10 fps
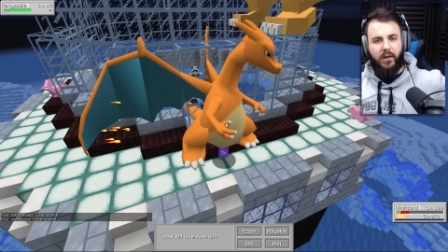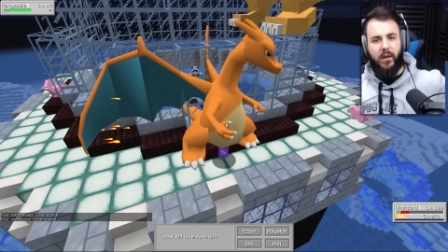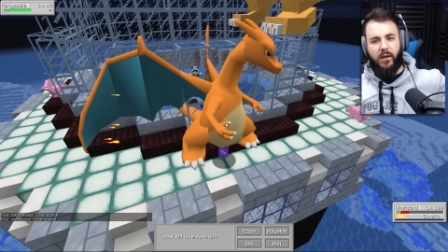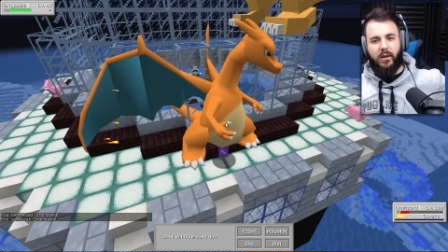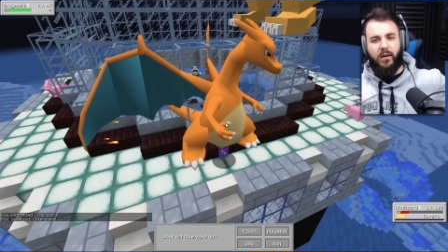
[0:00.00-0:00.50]

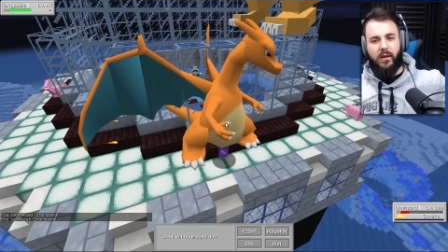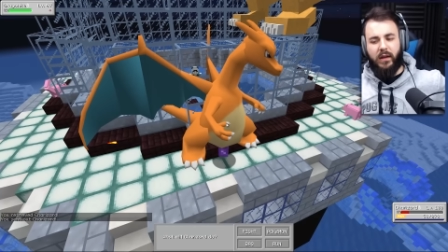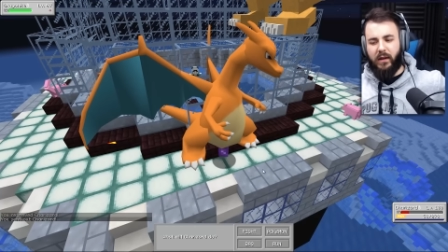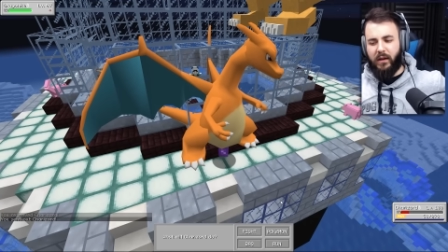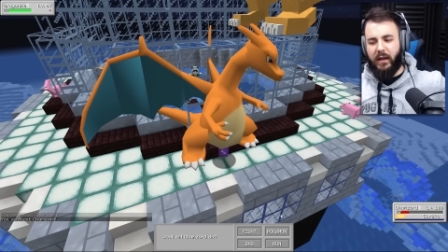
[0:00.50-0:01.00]

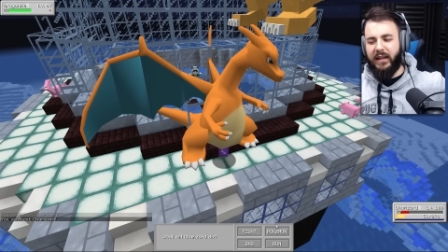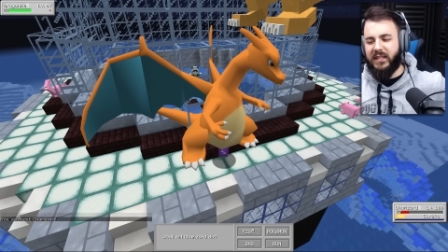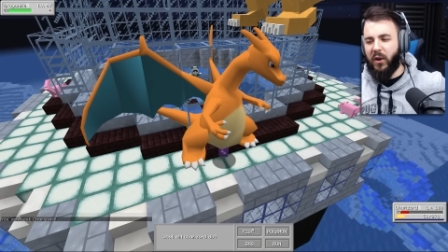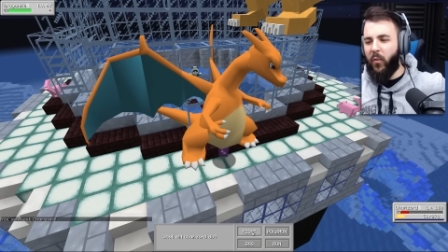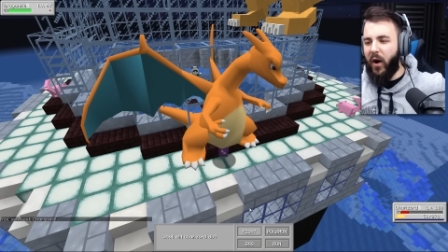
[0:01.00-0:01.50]
Slow.
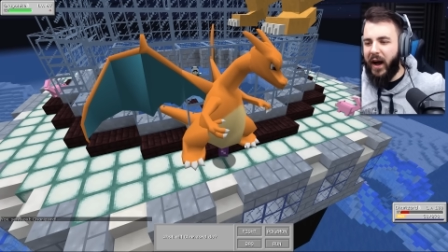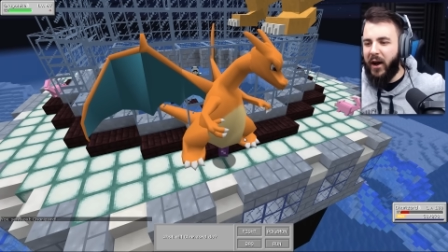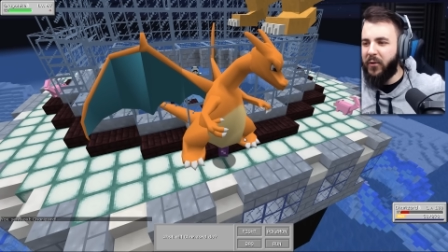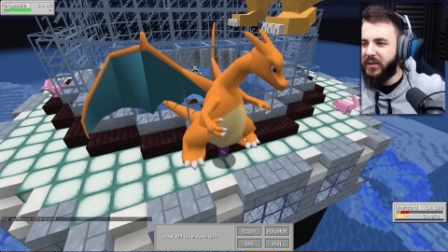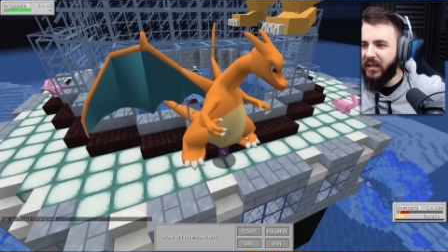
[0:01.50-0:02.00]
That's a
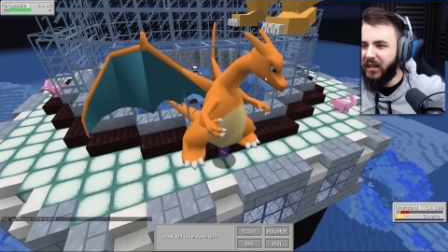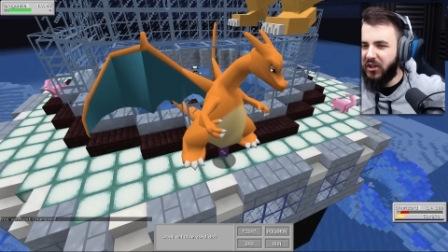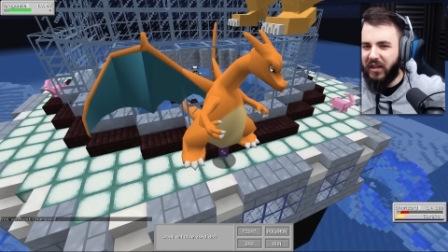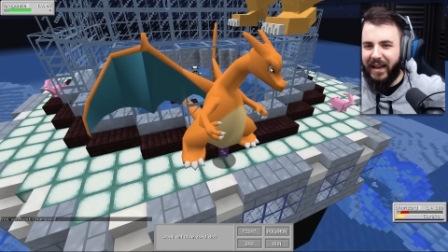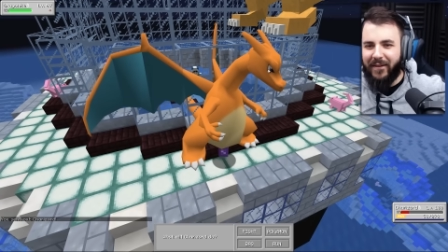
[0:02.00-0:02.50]
wild
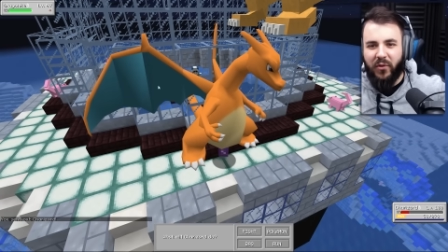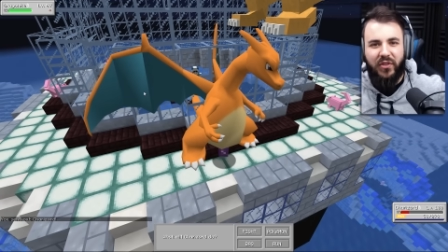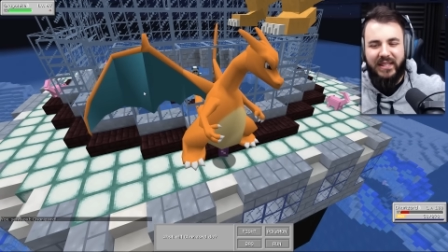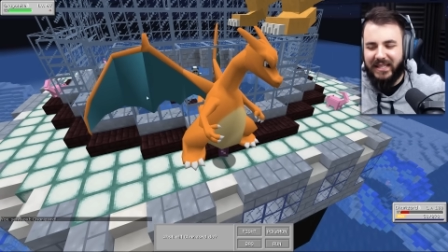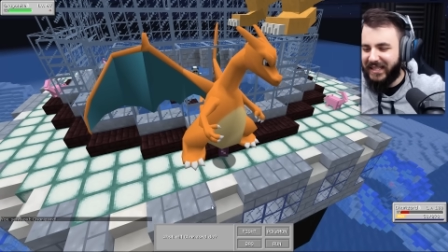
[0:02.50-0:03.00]
level
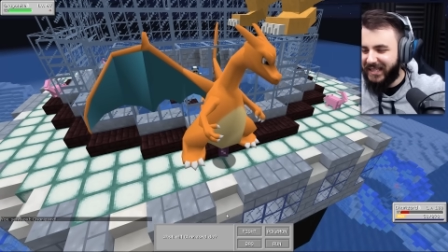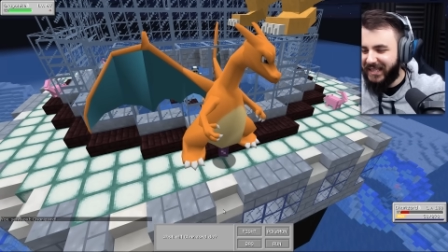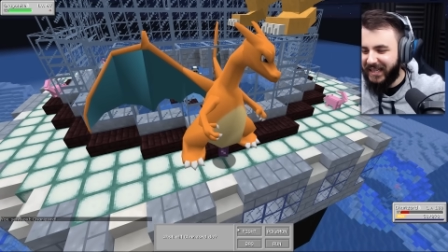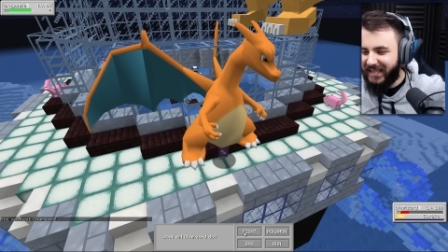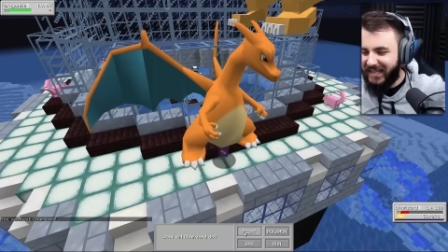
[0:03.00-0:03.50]

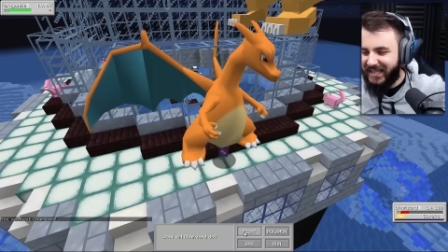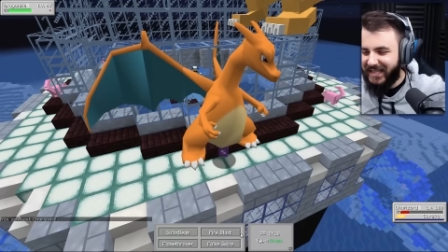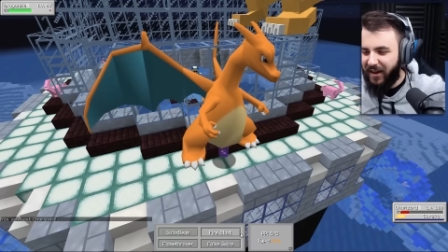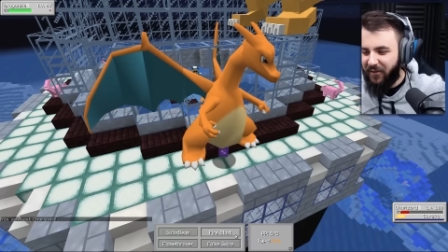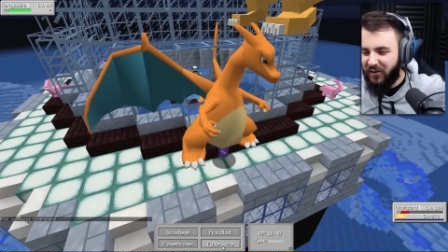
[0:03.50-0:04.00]

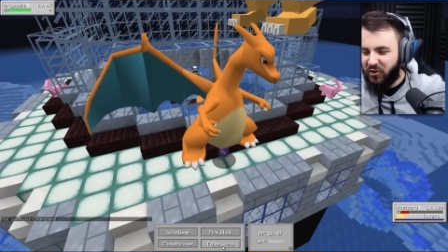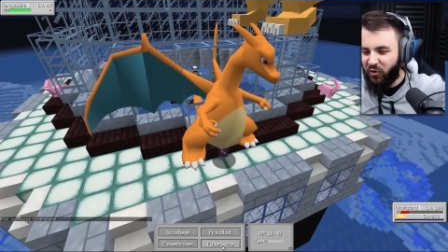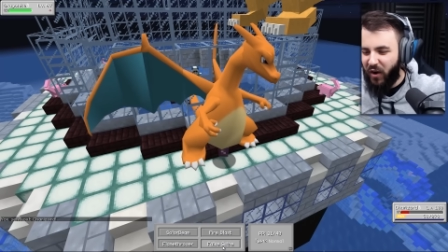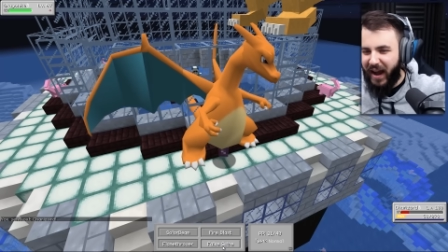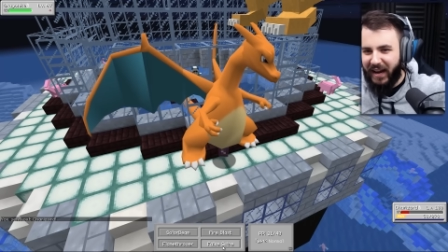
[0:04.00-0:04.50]
67
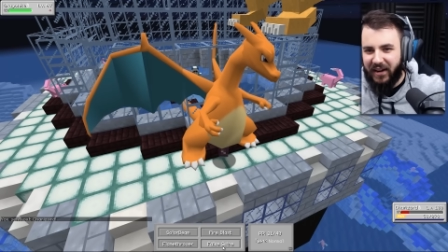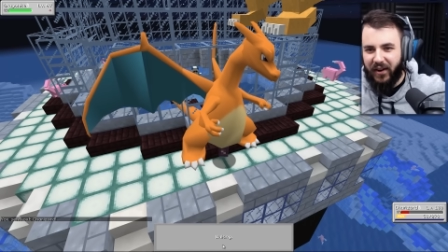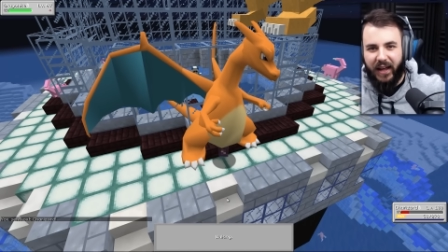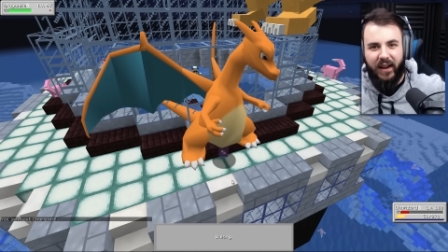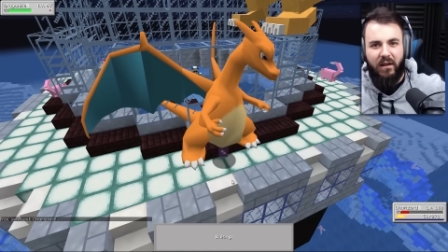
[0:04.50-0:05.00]

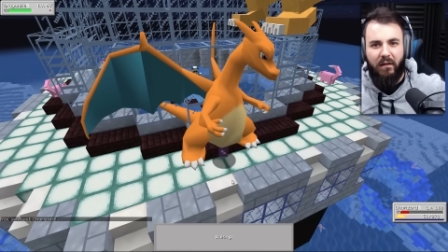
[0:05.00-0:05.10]
dragonite.